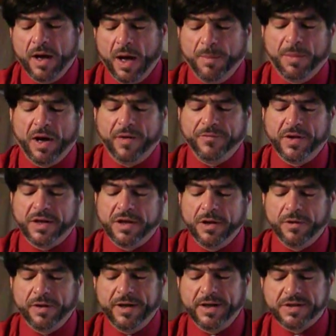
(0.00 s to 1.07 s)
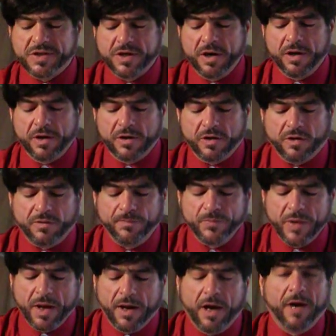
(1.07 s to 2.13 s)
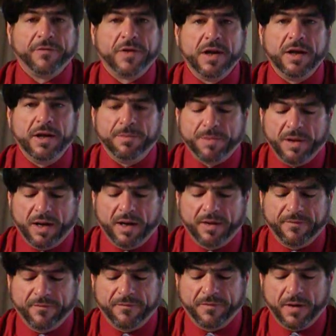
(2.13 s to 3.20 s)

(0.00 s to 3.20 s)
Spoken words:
above the curious girdle of the ephod.